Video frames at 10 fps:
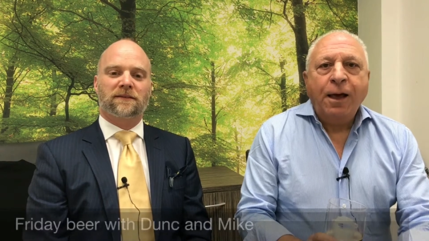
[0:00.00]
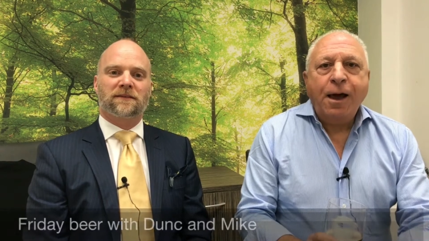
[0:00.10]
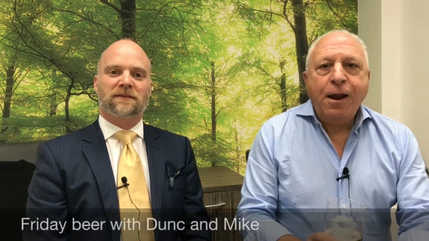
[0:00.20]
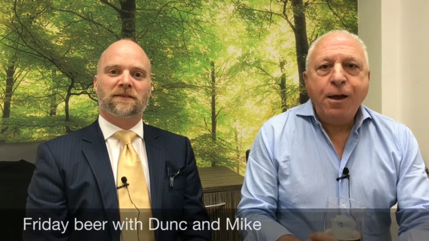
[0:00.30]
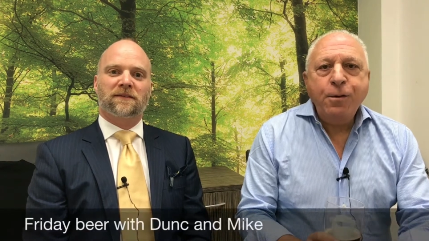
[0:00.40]

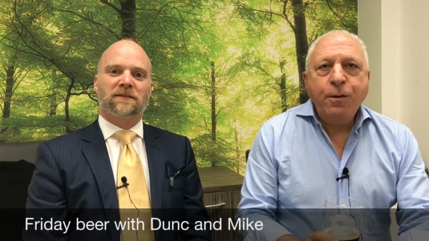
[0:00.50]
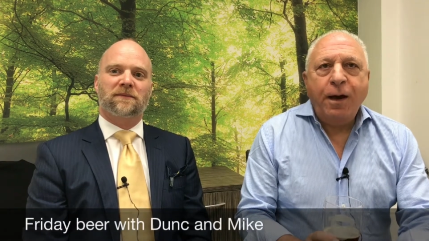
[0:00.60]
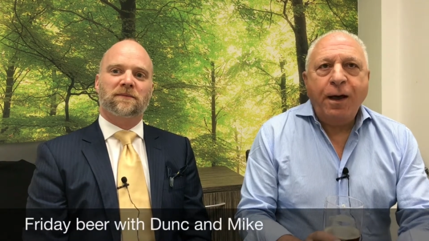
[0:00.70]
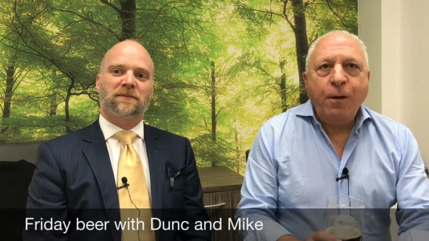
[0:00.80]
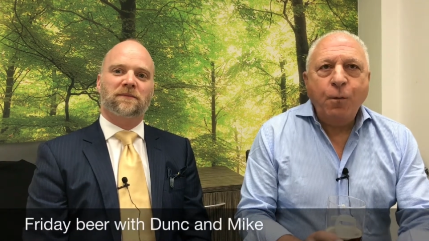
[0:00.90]
Speaker 1: Hello
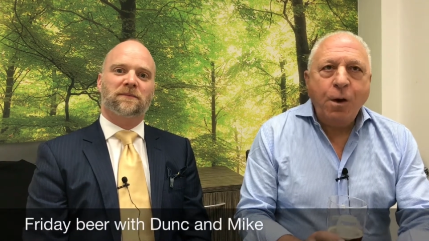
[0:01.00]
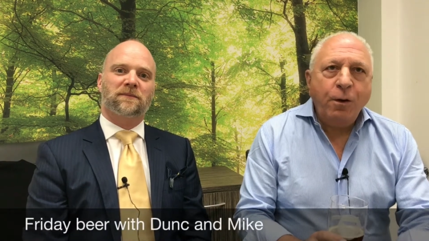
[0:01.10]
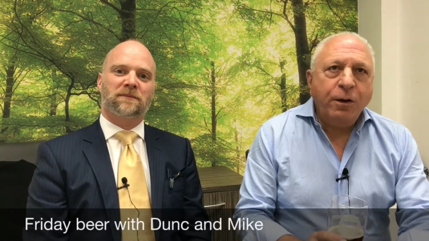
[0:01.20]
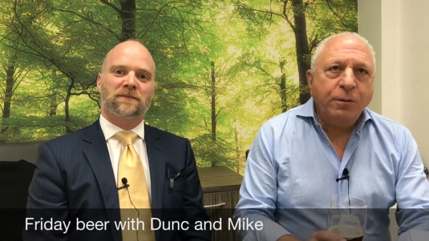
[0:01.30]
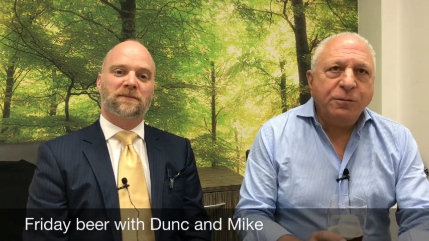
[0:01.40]
and
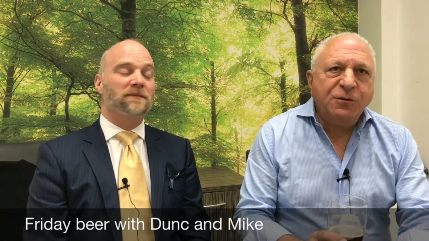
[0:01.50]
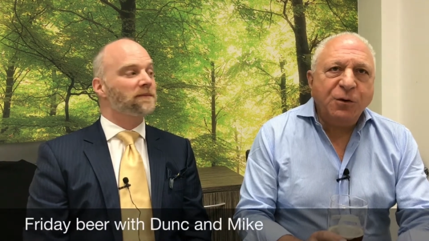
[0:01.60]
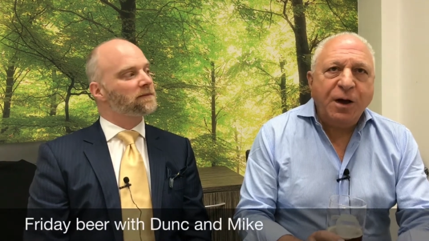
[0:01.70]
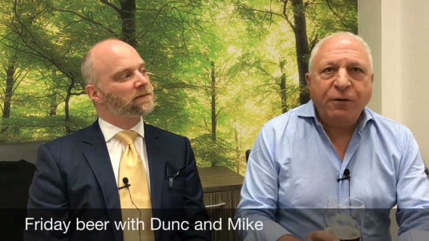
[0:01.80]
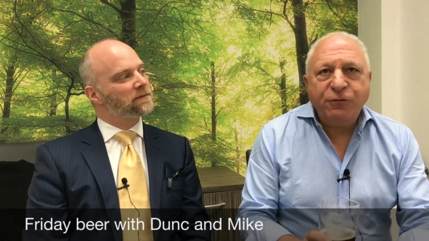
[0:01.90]
welcome
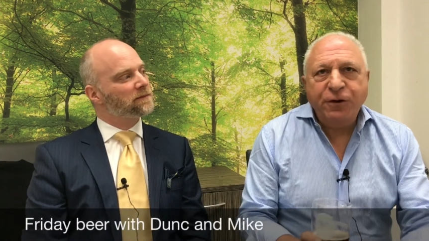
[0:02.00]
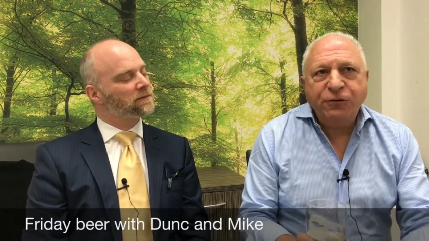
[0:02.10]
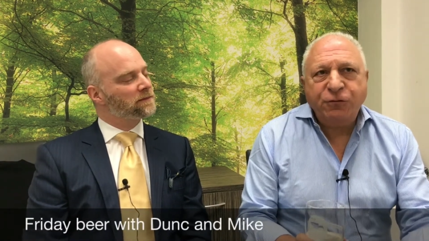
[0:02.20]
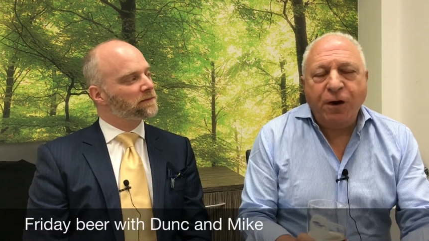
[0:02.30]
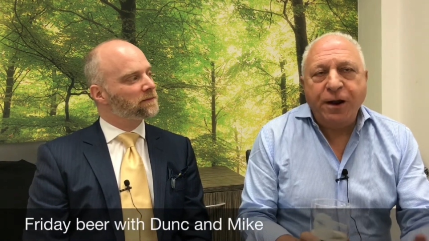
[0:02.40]
to our
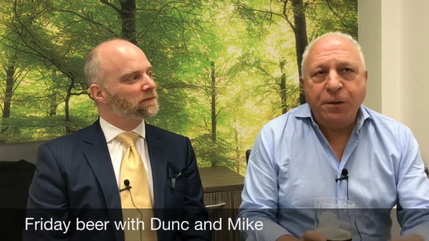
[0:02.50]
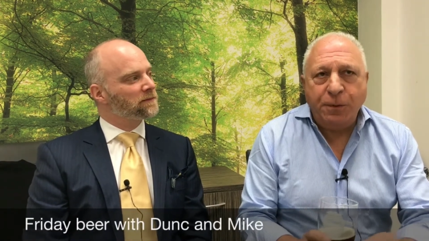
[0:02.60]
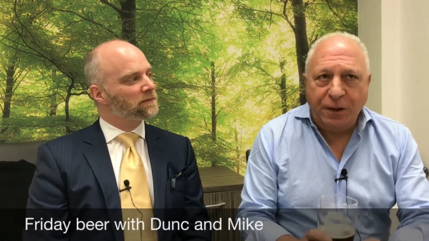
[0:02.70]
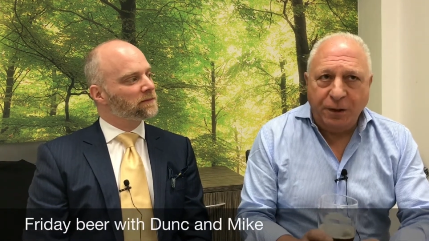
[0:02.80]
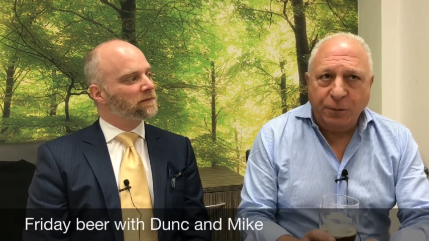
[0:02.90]
first Friday
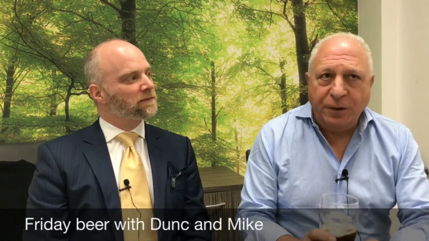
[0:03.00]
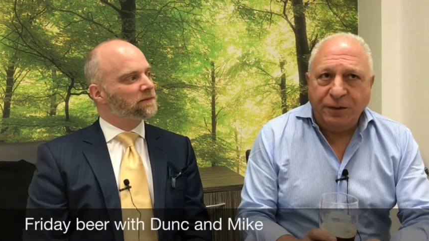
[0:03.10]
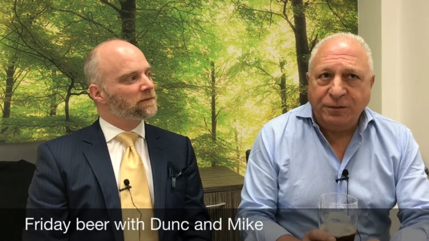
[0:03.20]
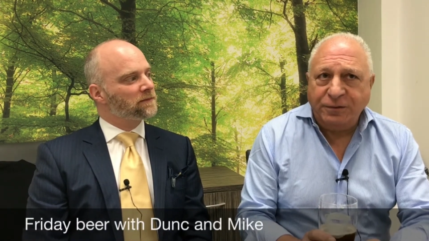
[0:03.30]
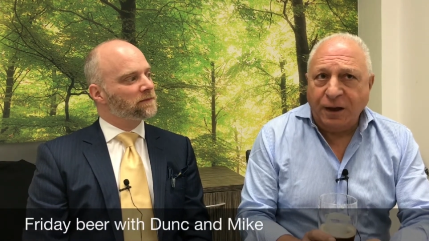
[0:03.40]
beer
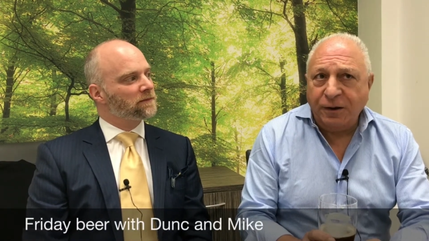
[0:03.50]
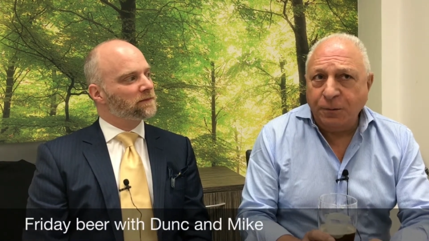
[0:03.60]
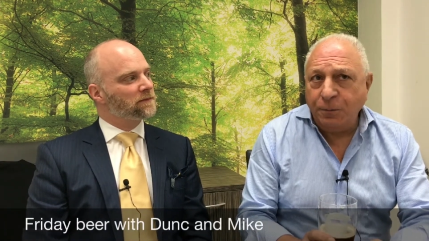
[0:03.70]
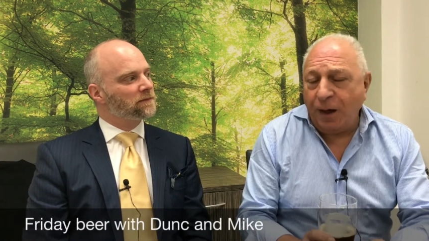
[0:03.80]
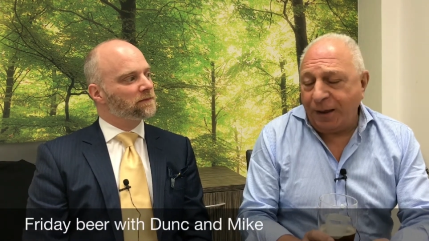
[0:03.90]
with
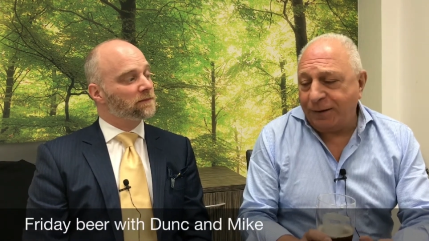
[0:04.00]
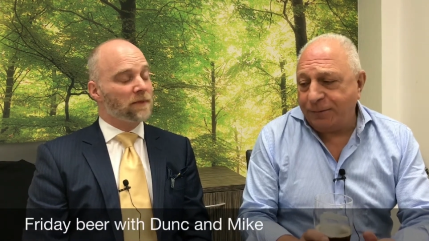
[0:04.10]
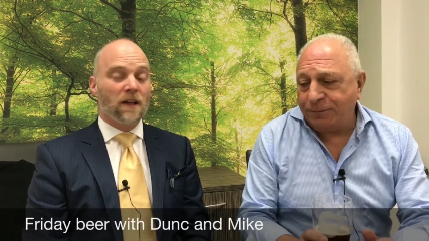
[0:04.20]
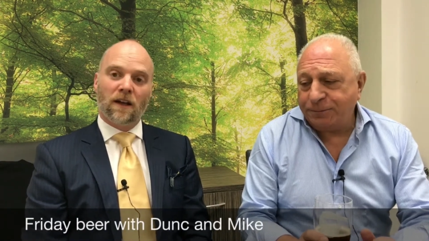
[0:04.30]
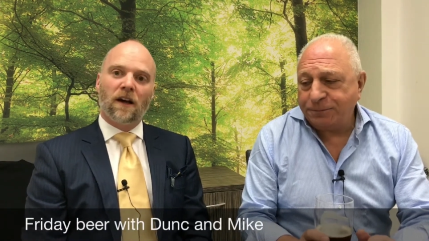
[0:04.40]
Duncan Mike.